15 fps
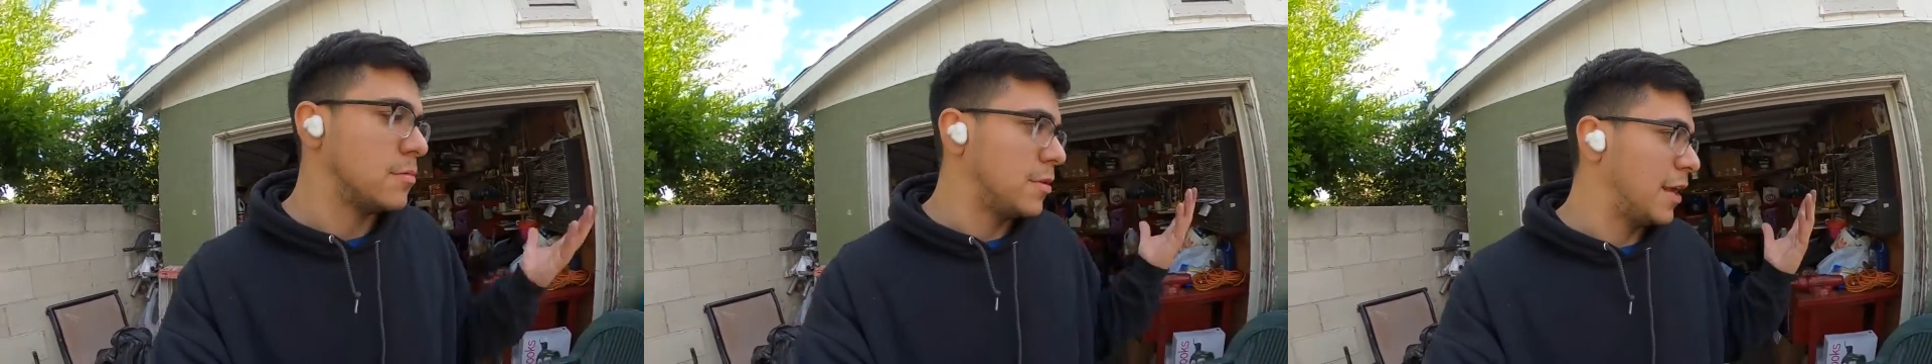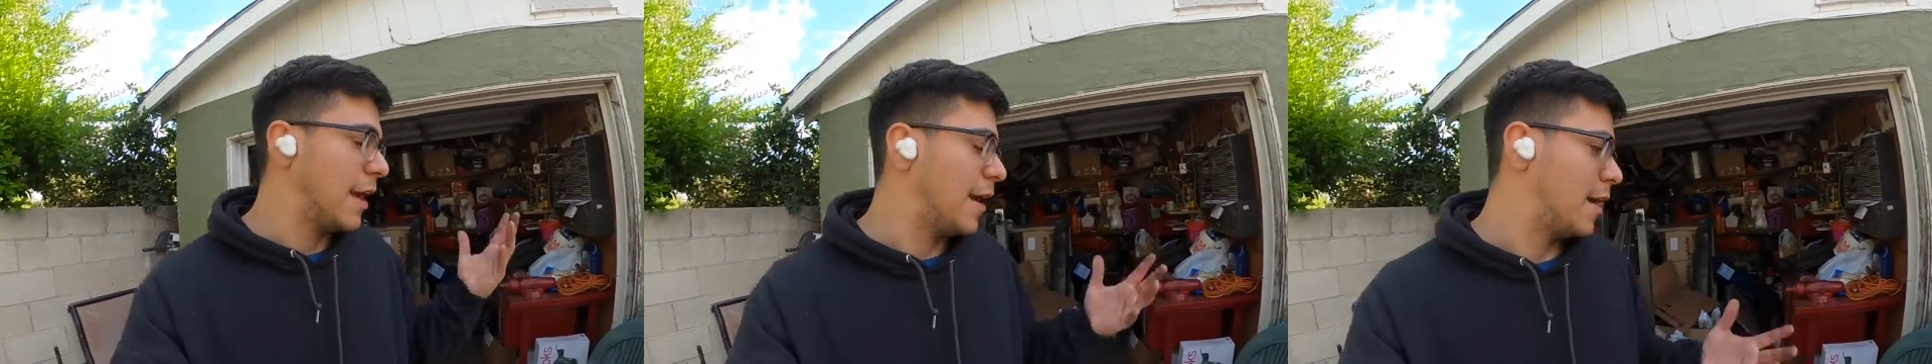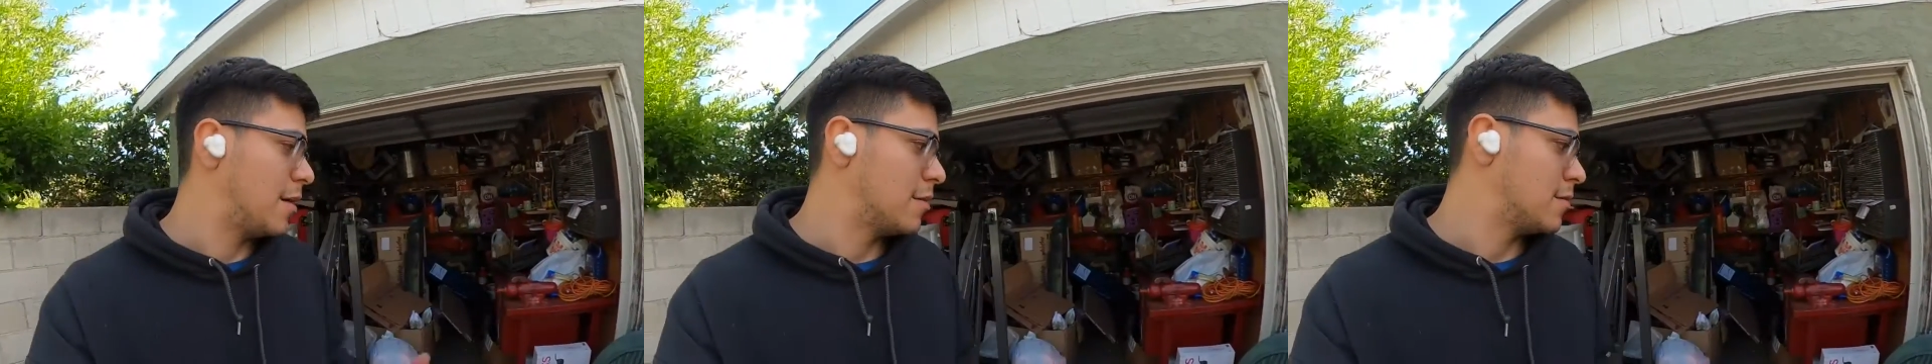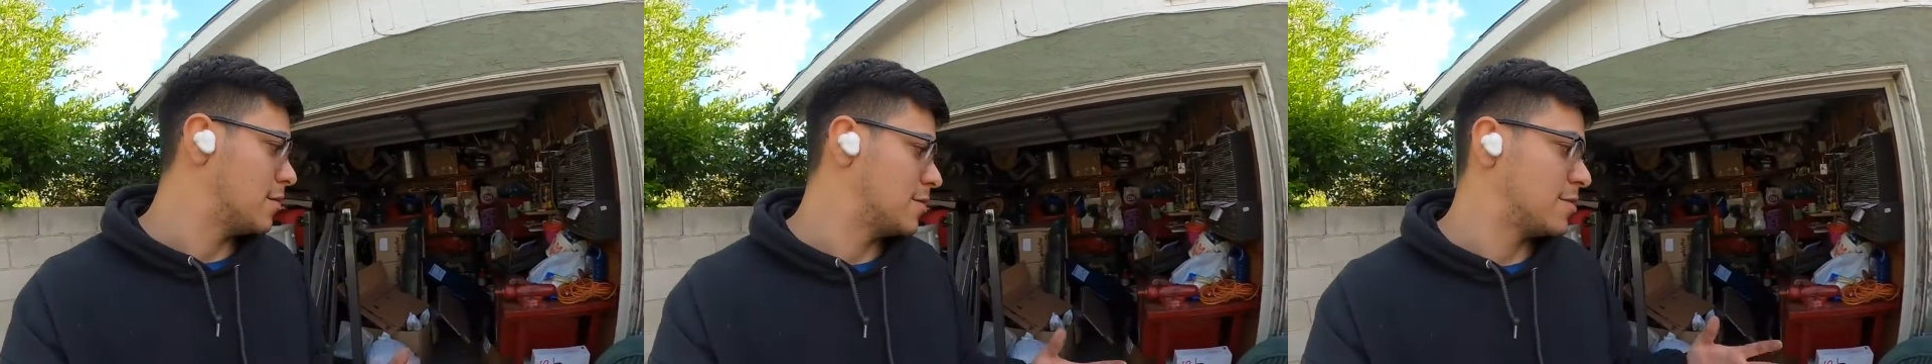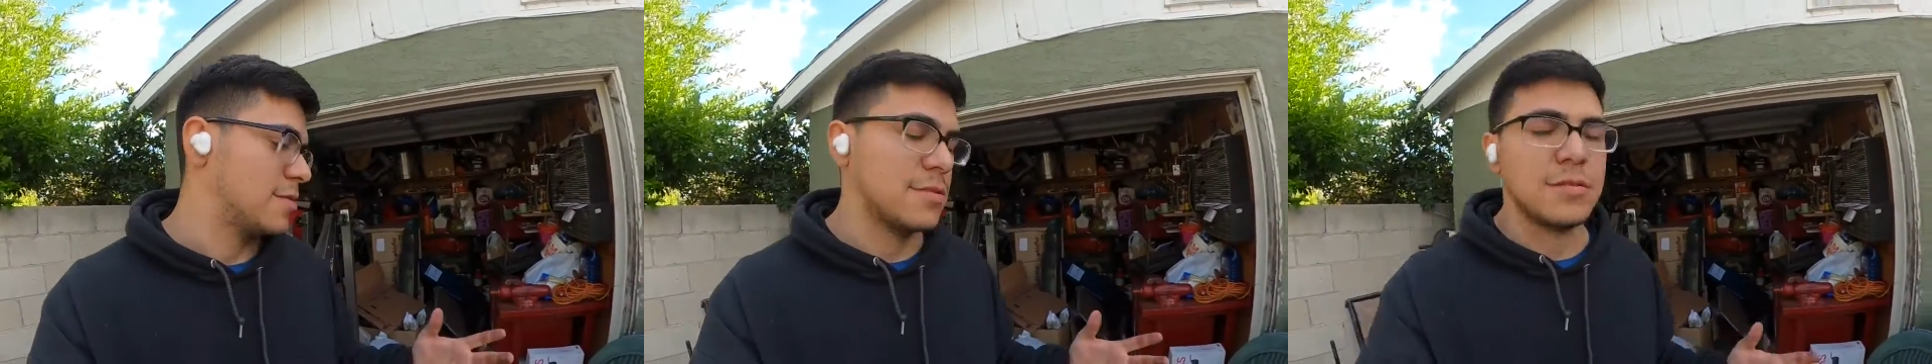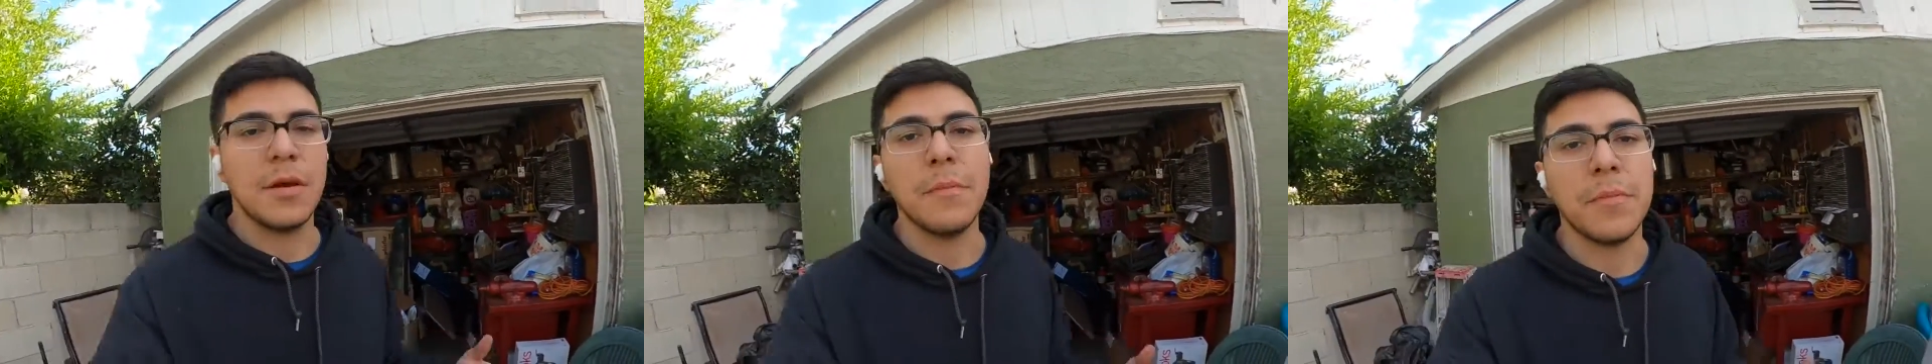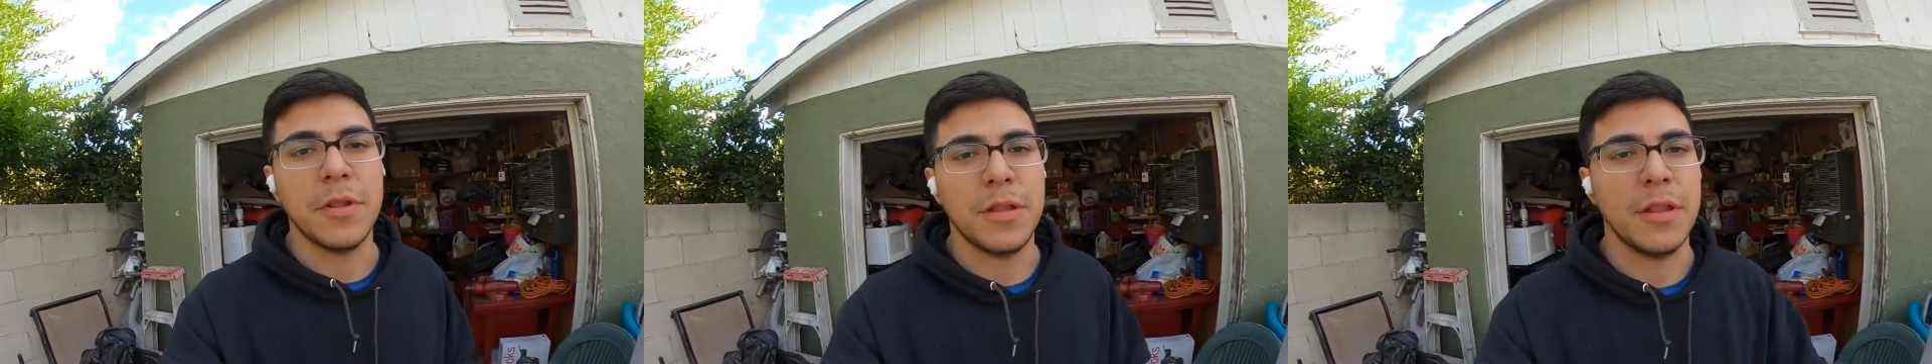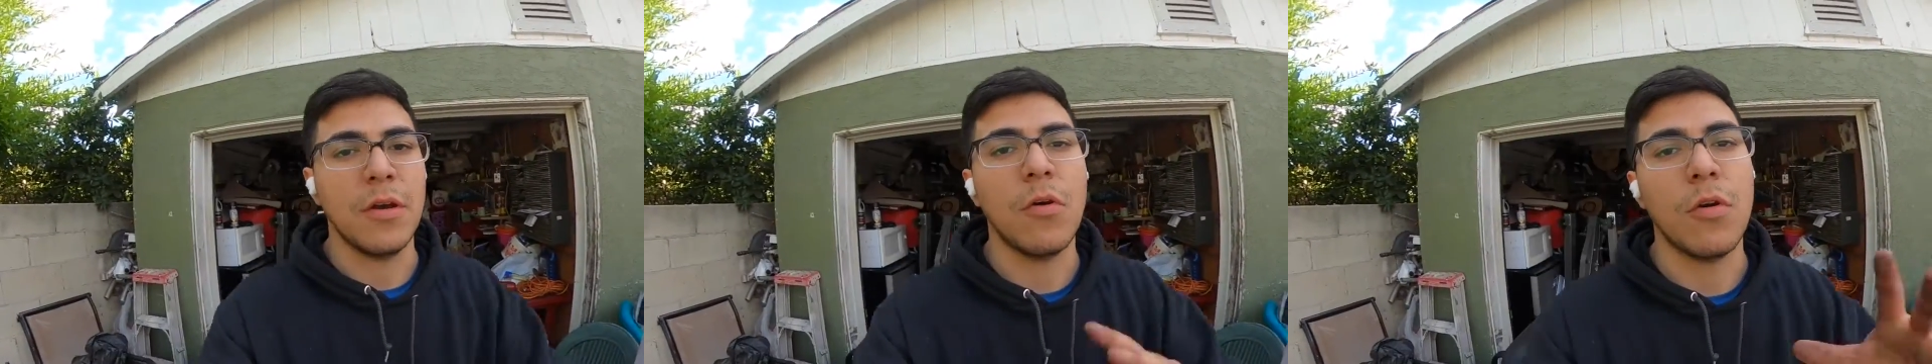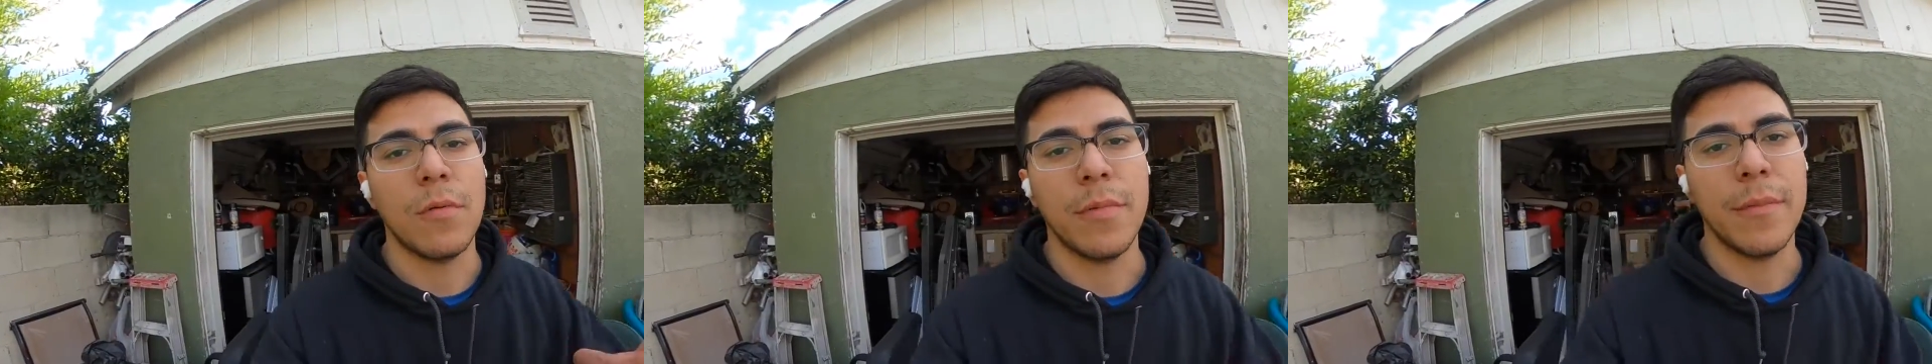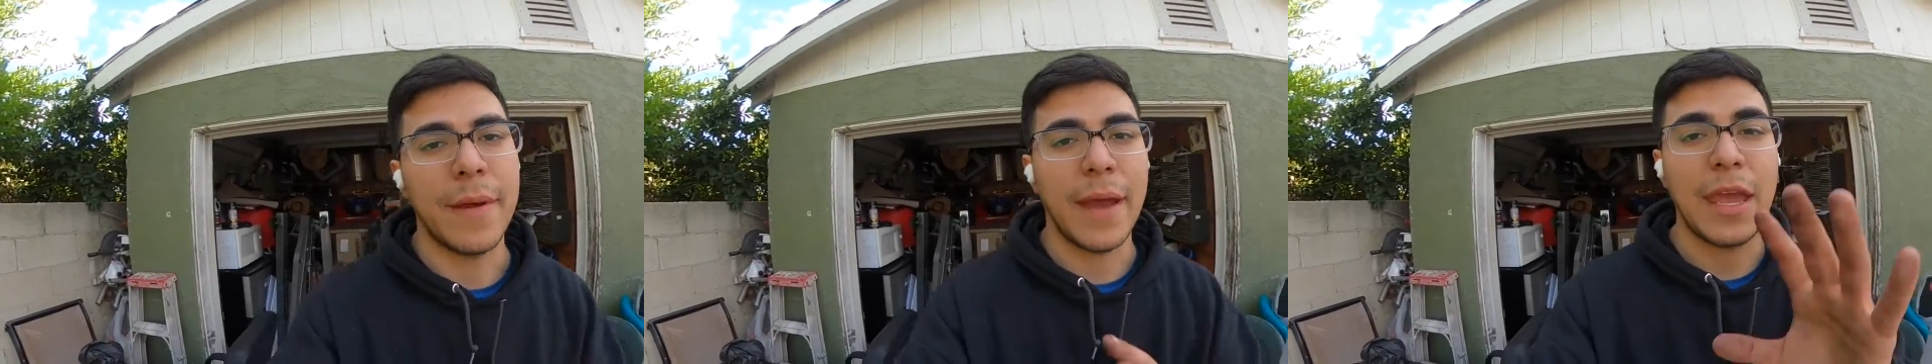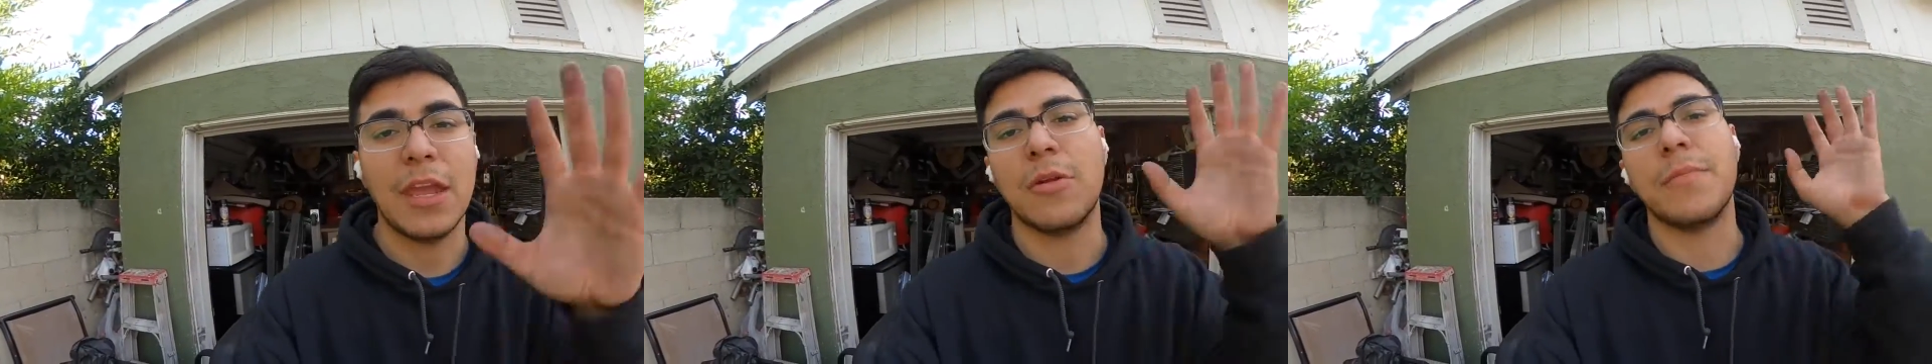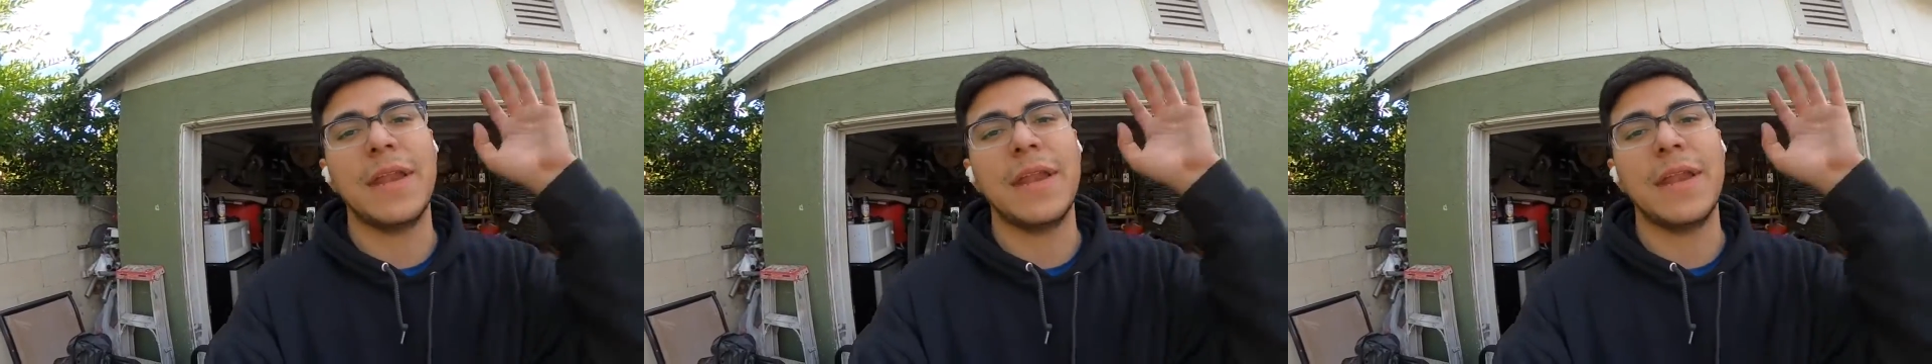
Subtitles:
yeah, it's completely horrible back here.